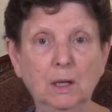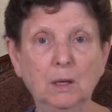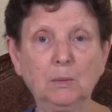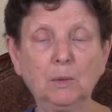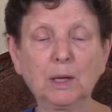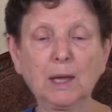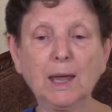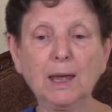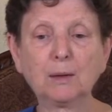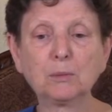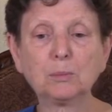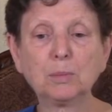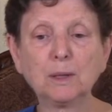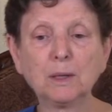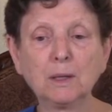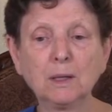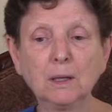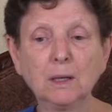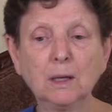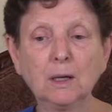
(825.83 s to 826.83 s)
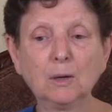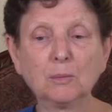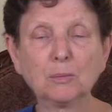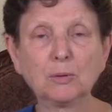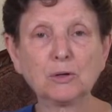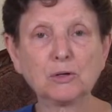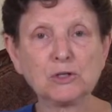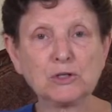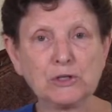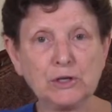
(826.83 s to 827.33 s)
We can't be
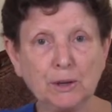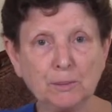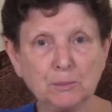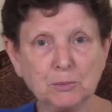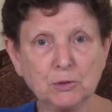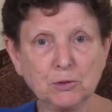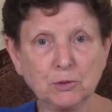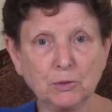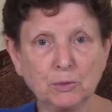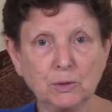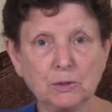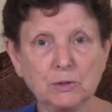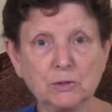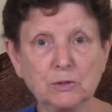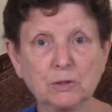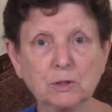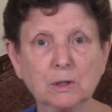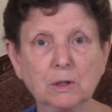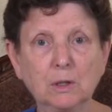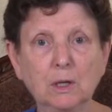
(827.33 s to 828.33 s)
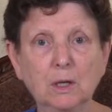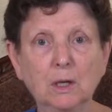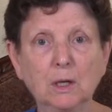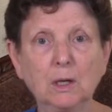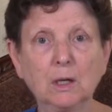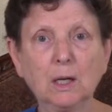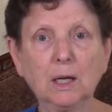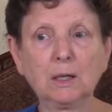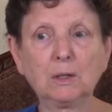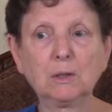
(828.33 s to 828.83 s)
presumptuous
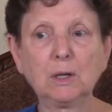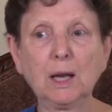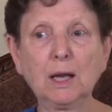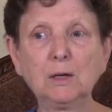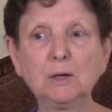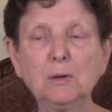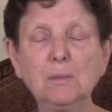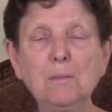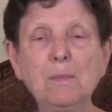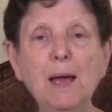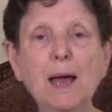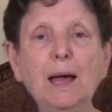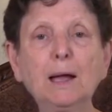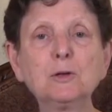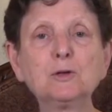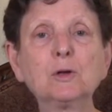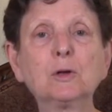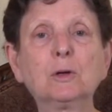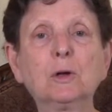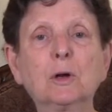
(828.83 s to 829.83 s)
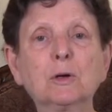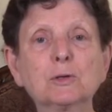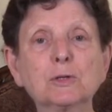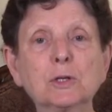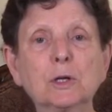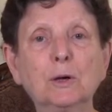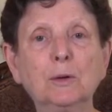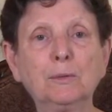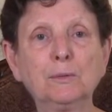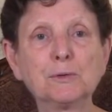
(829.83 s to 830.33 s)
and imagine
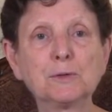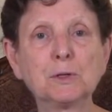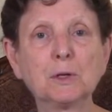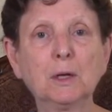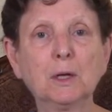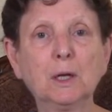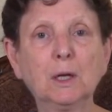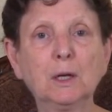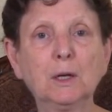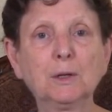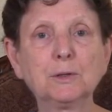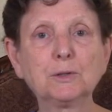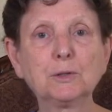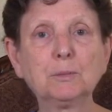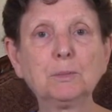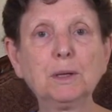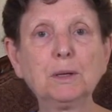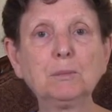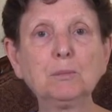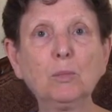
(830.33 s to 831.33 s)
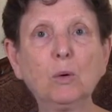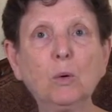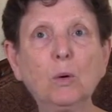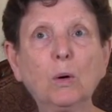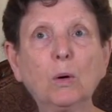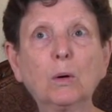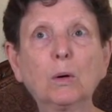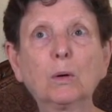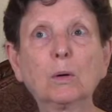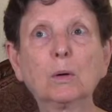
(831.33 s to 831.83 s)
ourselves to be
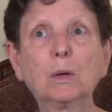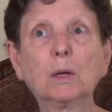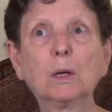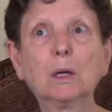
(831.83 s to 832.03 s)
more